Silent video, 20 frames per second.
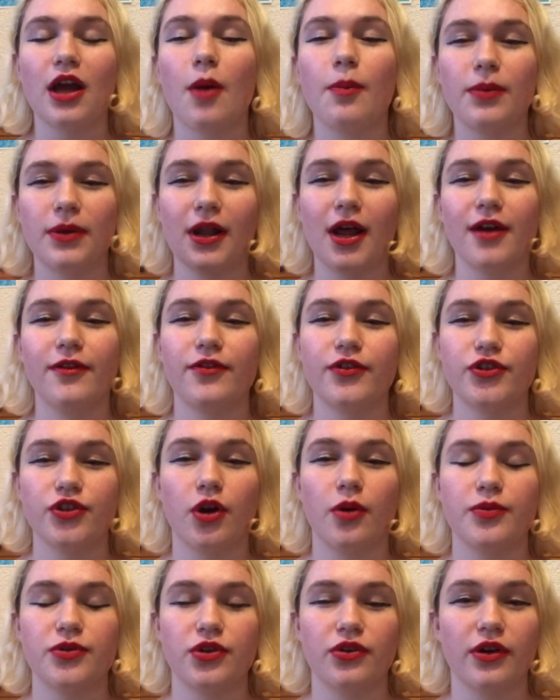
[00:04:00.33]
apply for
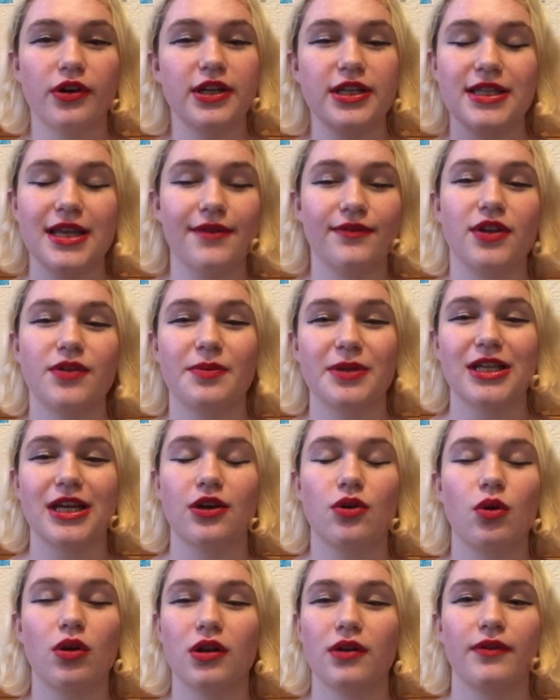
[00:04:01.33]
jobs you're only 70%
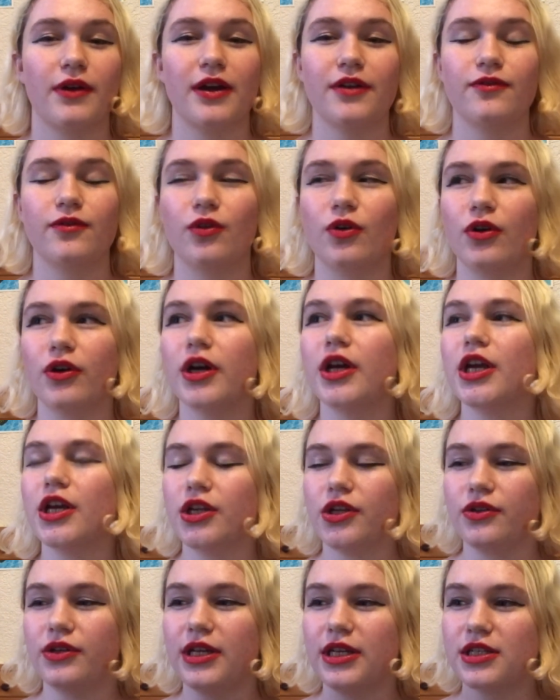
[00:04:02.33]
qualified for.
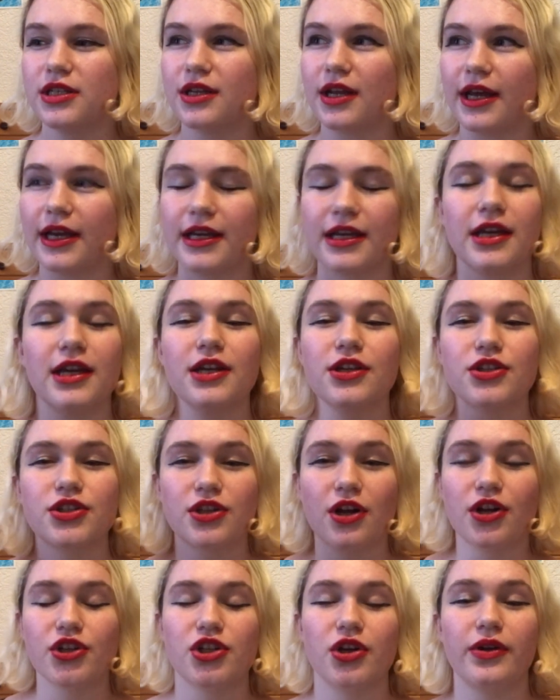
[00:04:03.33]
You need to
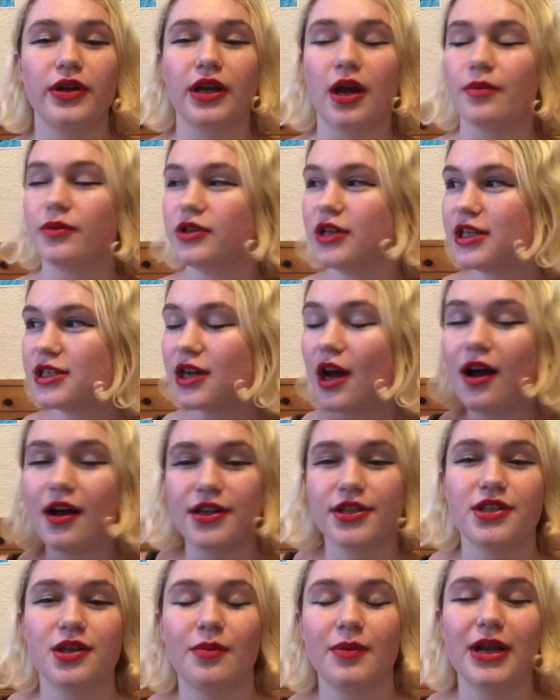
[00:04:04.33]
start showing up. You need to ask
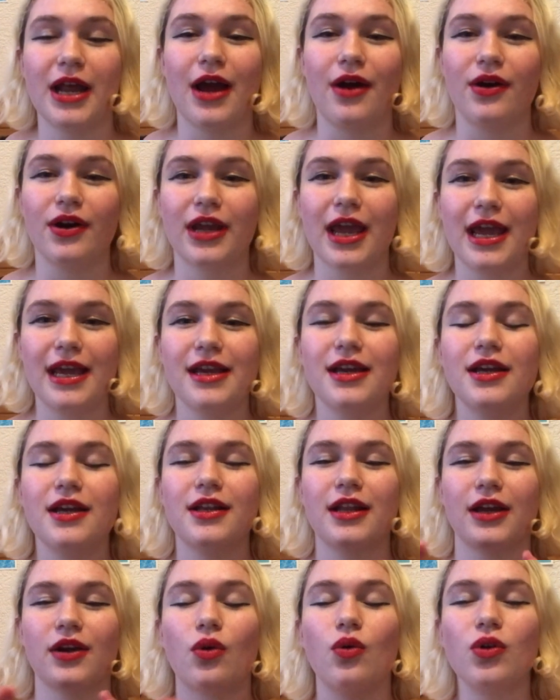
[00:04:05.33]
someone out, okay?
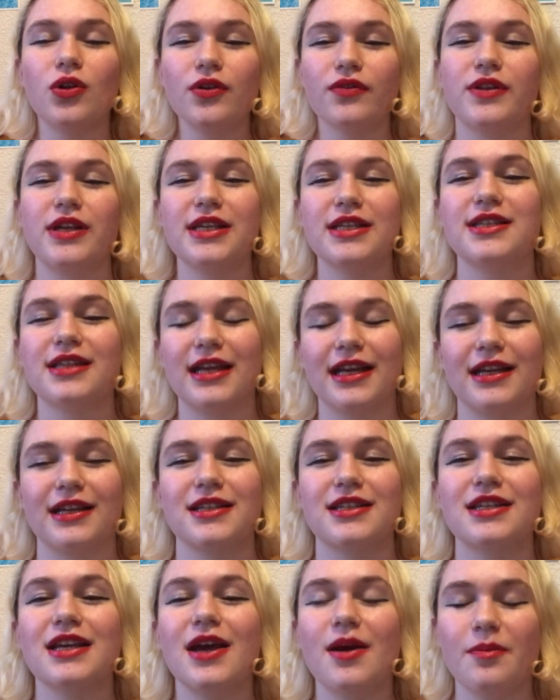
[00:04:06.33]
All of these
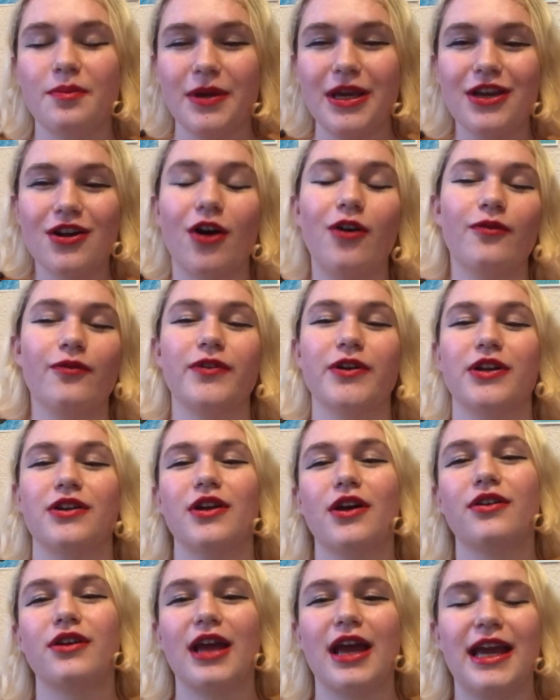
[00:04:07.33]
things, be confident,
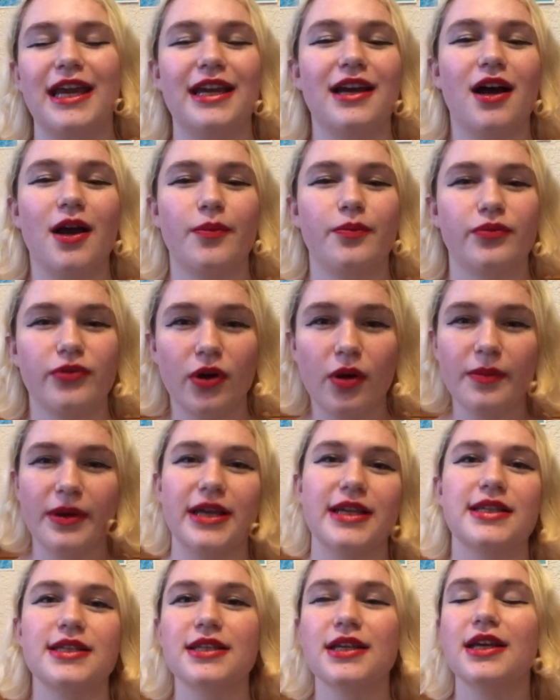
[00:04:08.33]
okay? I
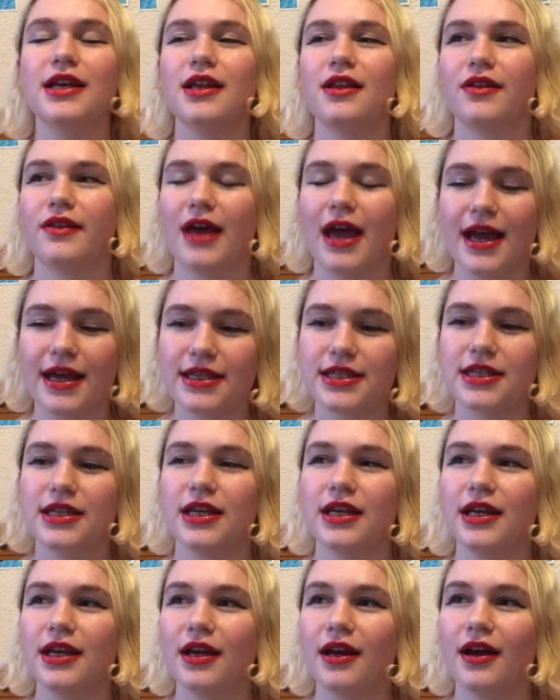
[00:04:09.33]
promise that
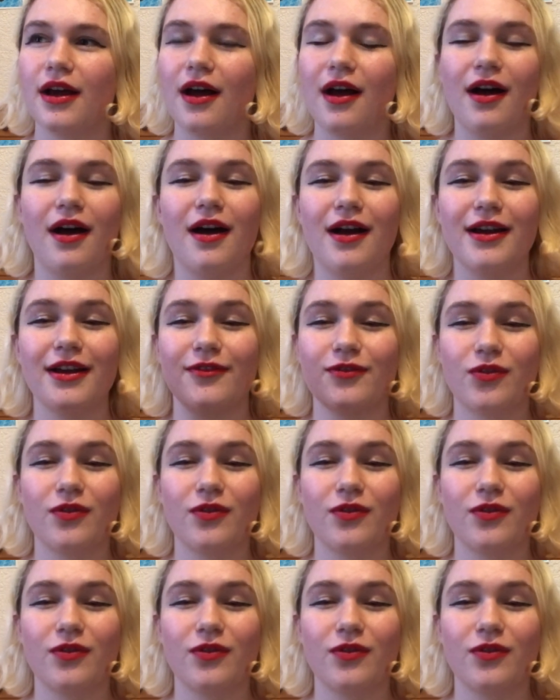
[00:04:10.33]
I